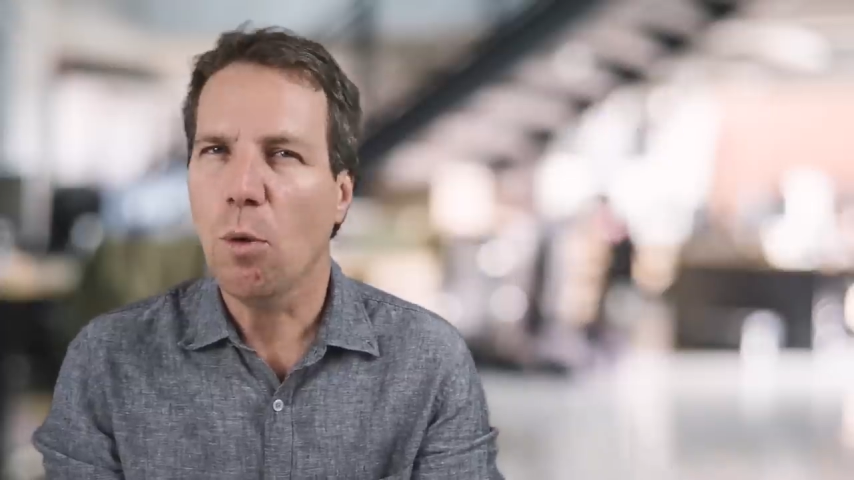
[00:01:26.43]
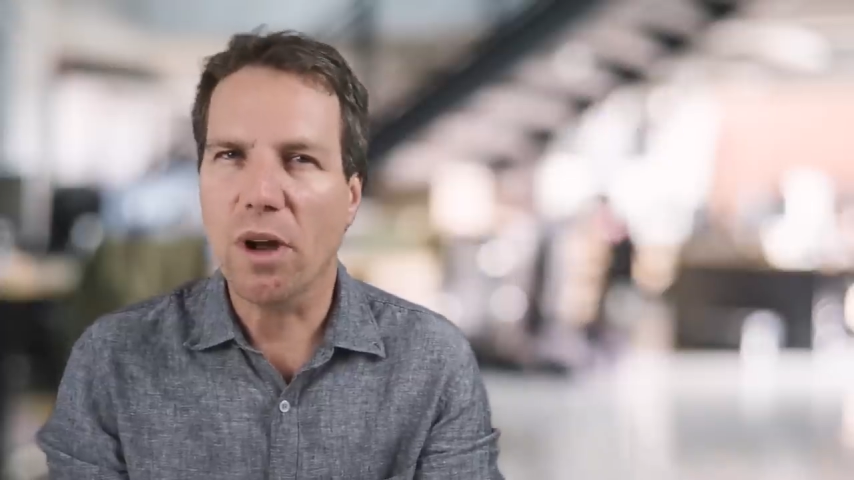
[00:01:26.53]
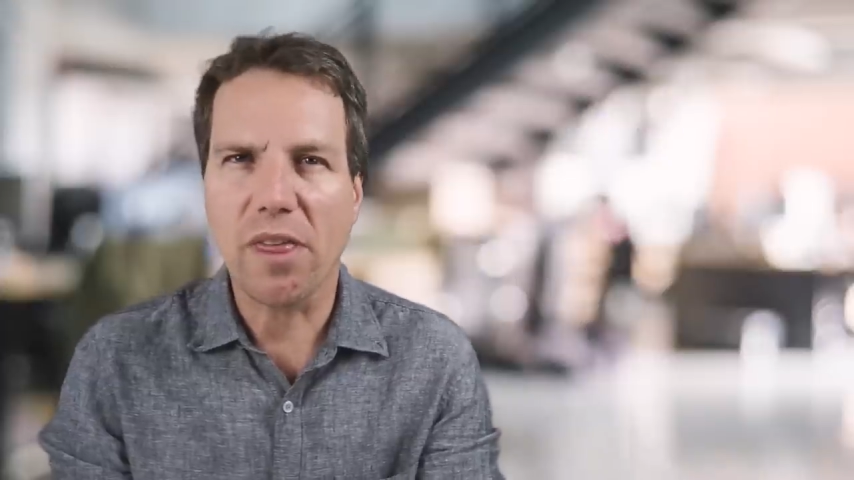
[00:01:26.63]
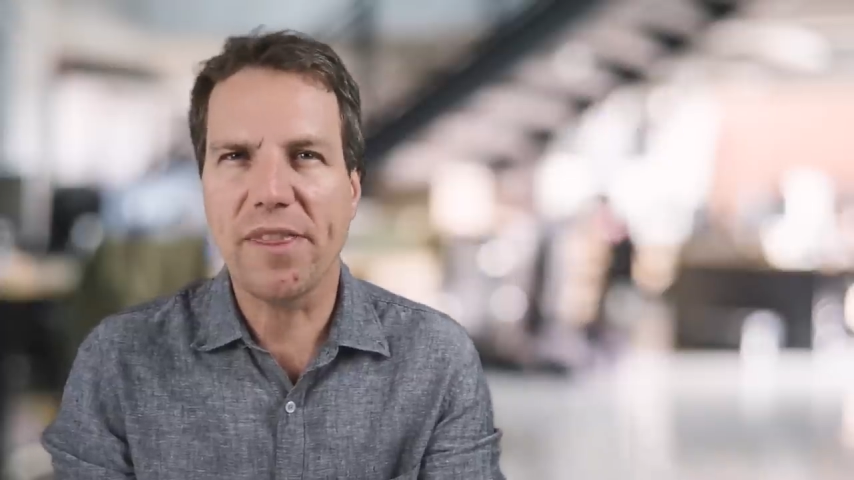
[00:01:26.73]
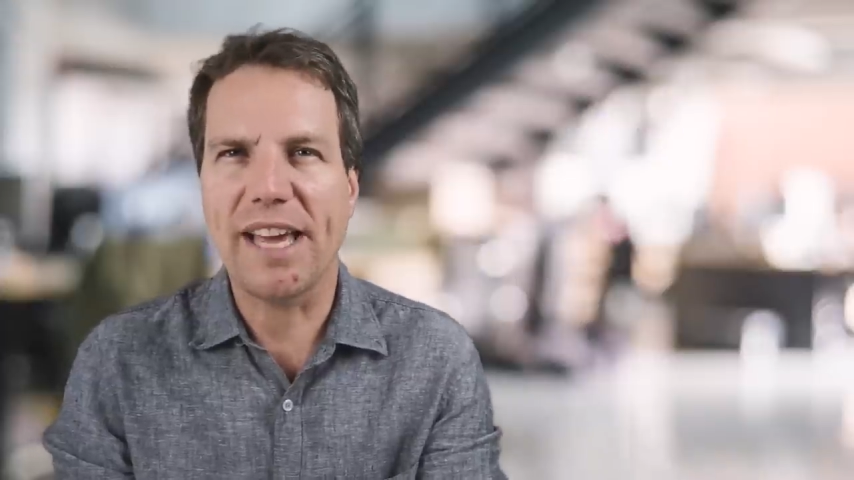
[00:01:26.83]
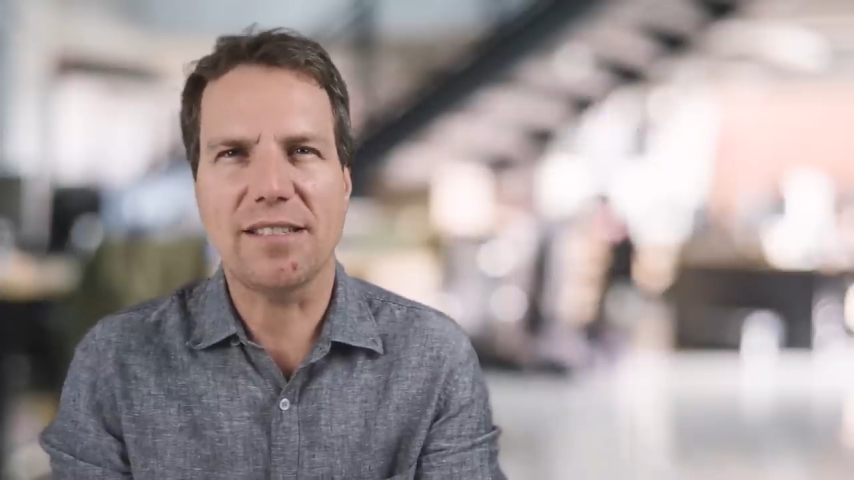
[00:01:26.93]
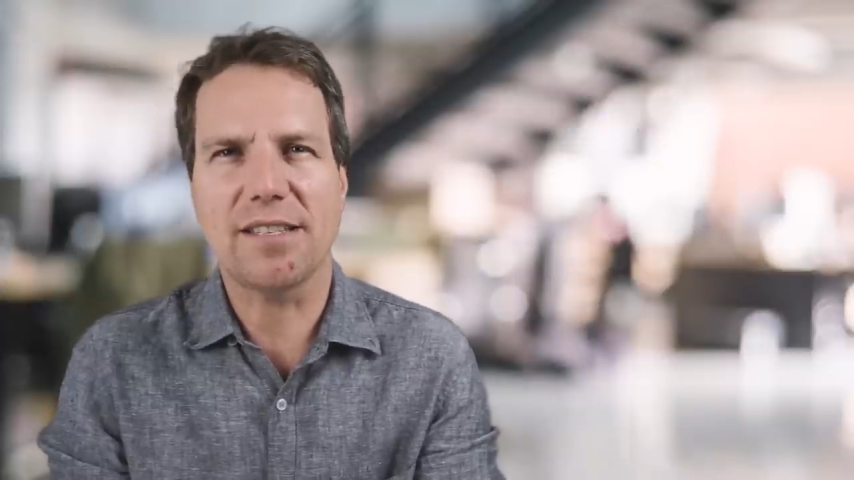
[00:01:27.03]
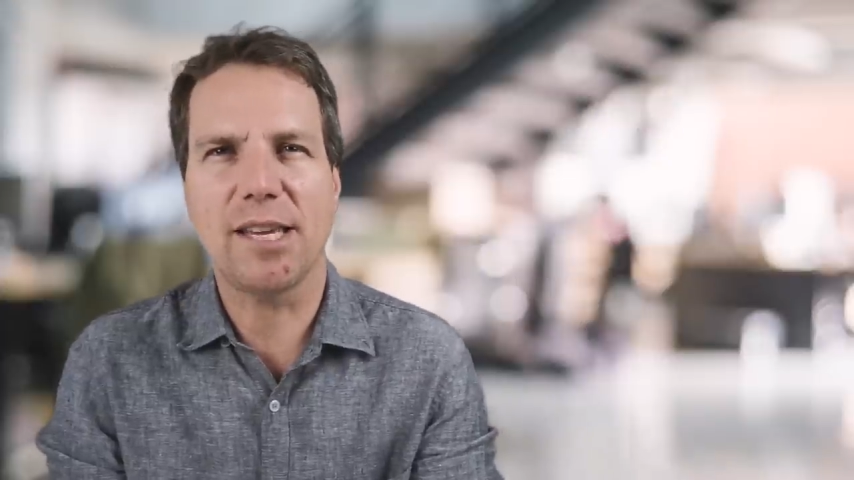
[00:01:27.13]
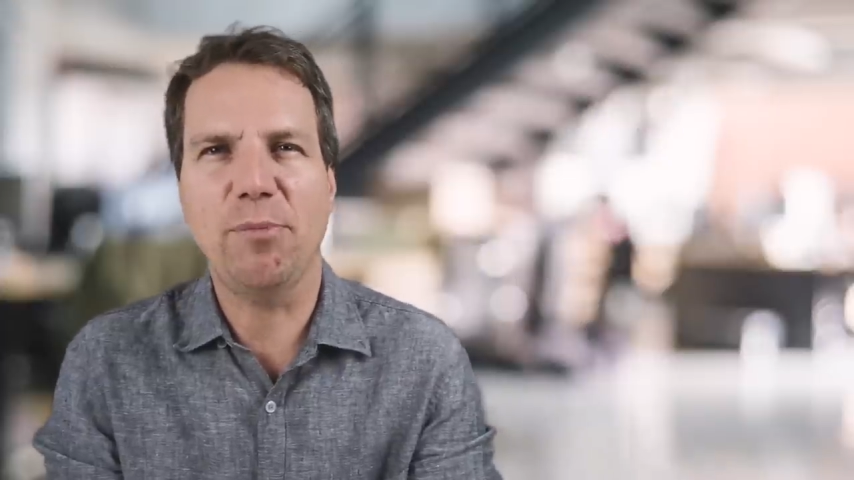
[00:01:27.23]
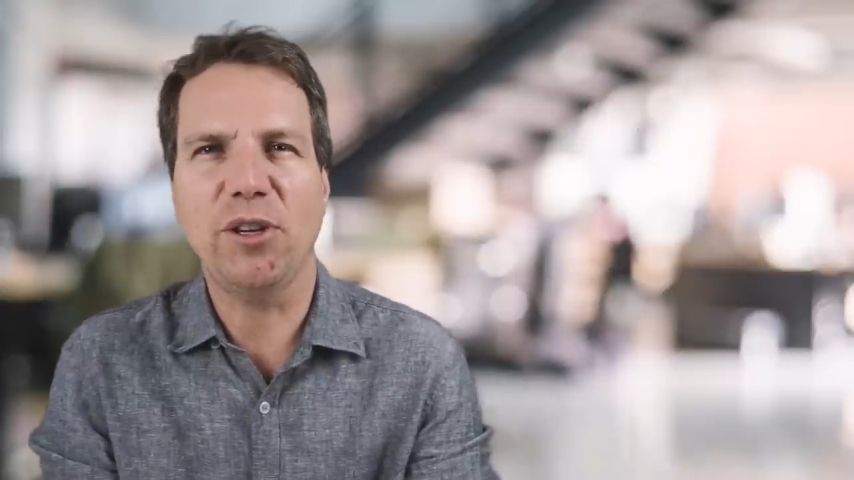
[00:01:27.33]
Whether
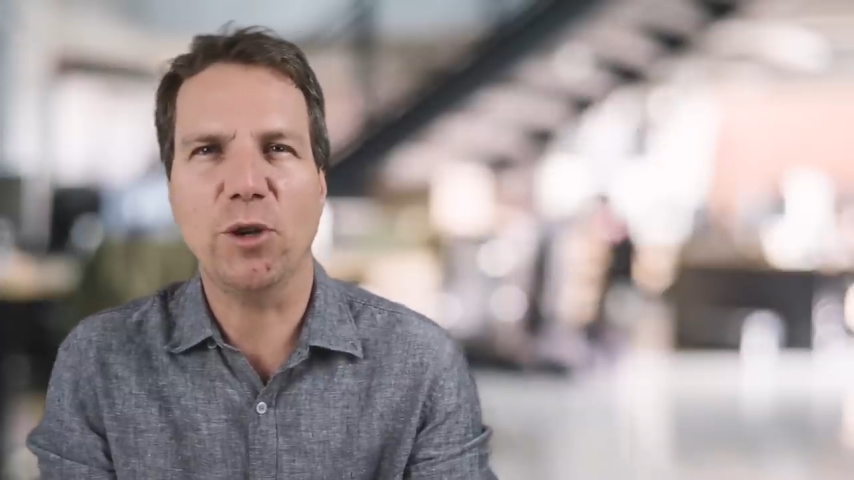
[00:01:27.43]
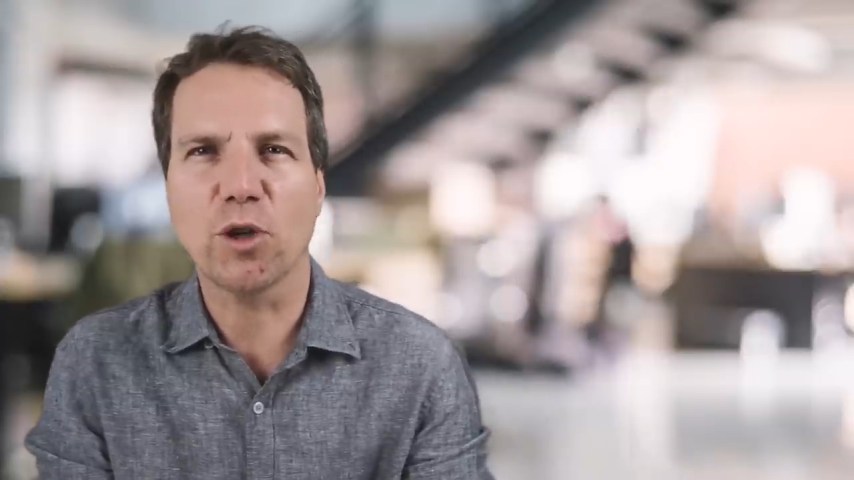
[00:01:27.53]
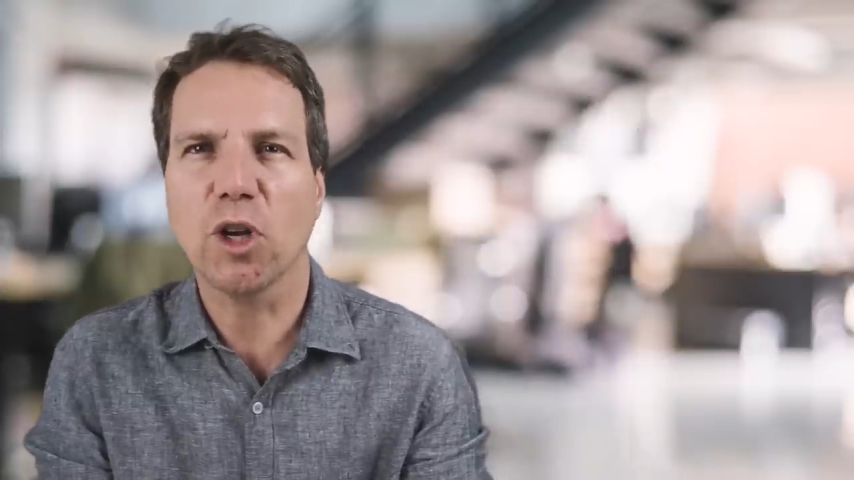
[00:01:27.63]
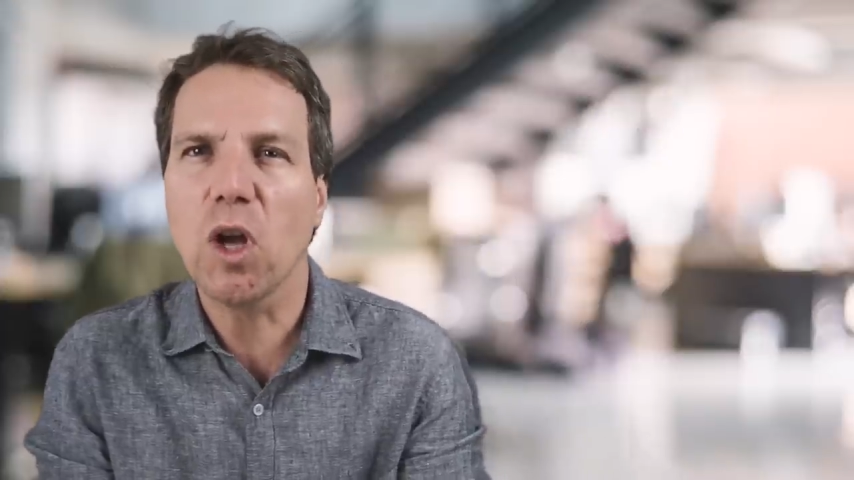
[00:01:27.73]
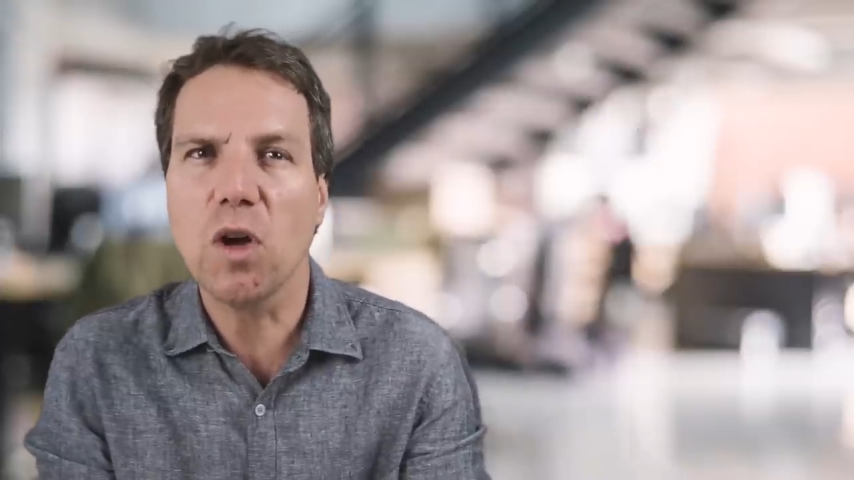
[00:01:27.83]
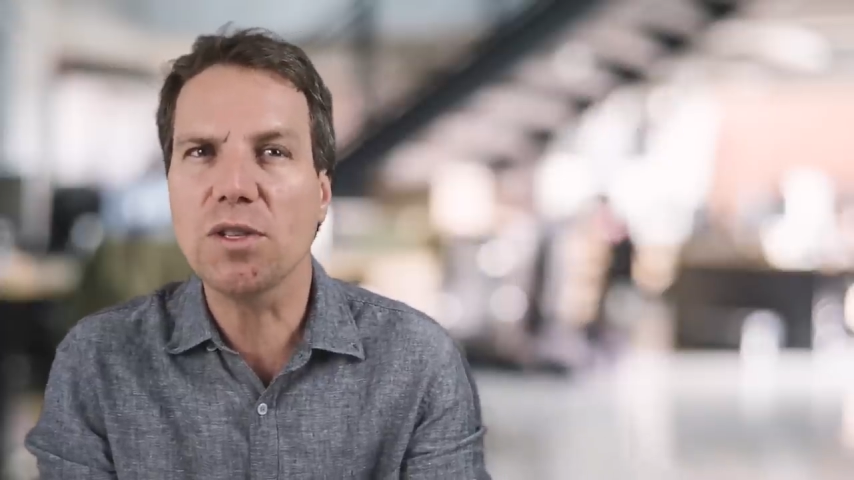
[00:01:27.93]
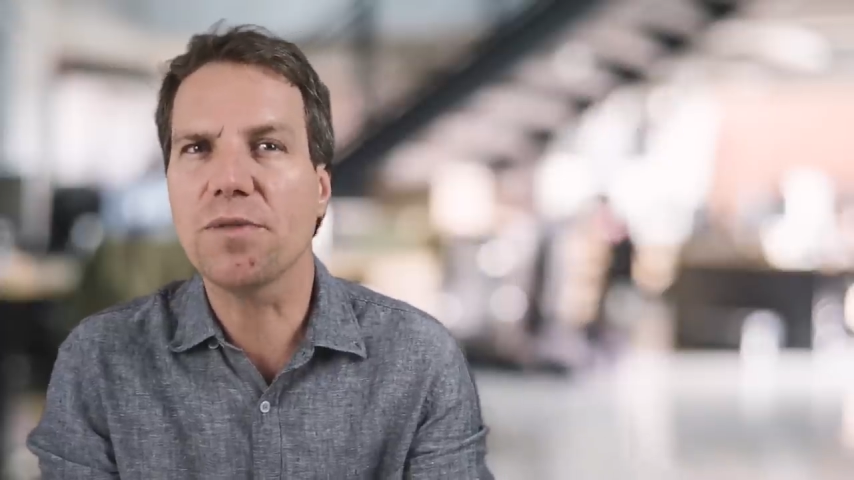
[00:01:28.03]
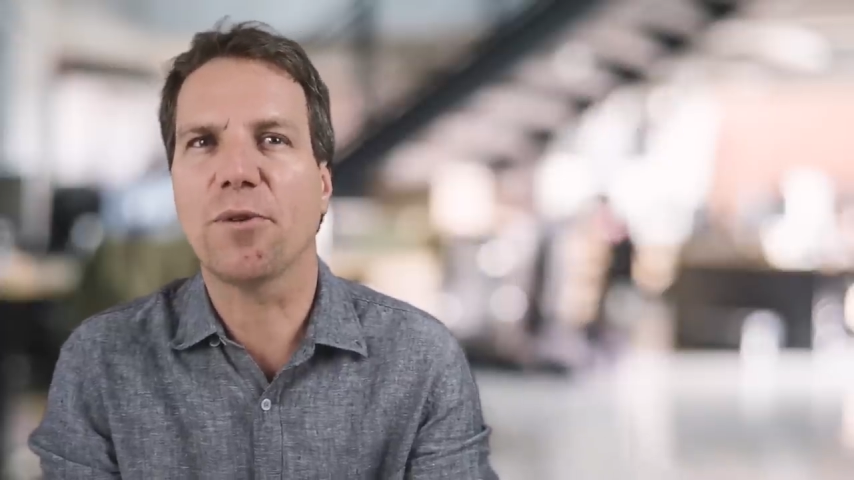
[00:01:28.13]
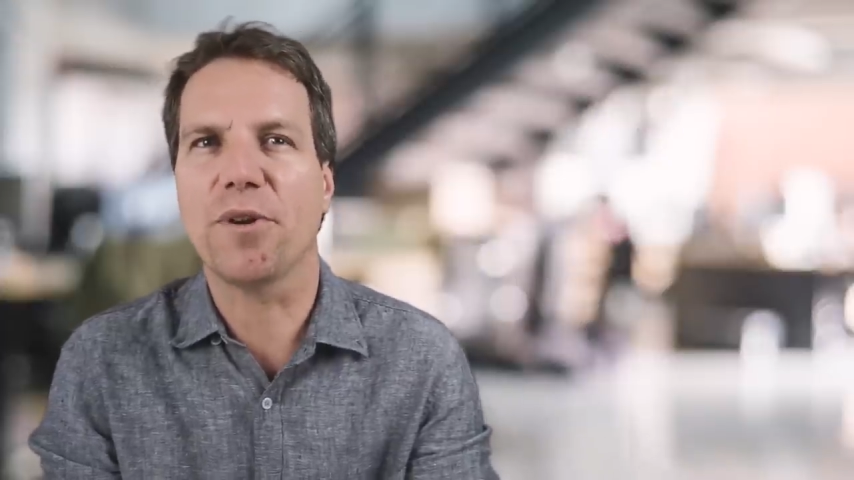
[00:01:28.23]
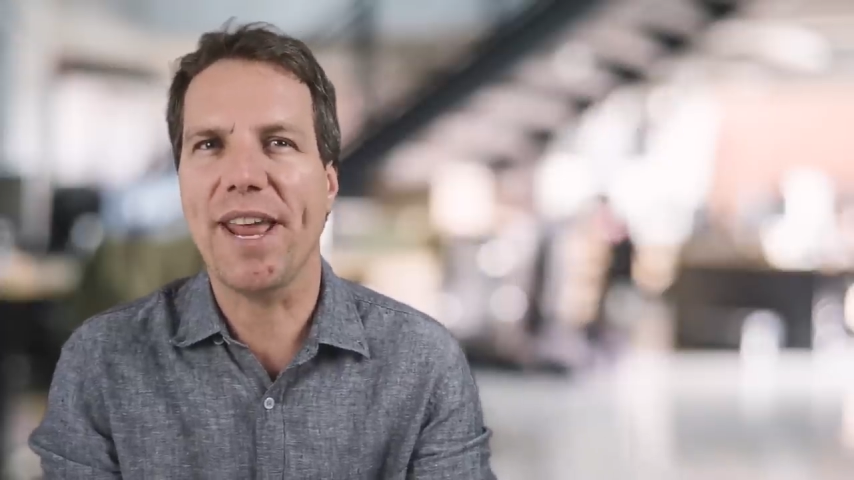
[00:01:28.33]
that's keeping your clothes for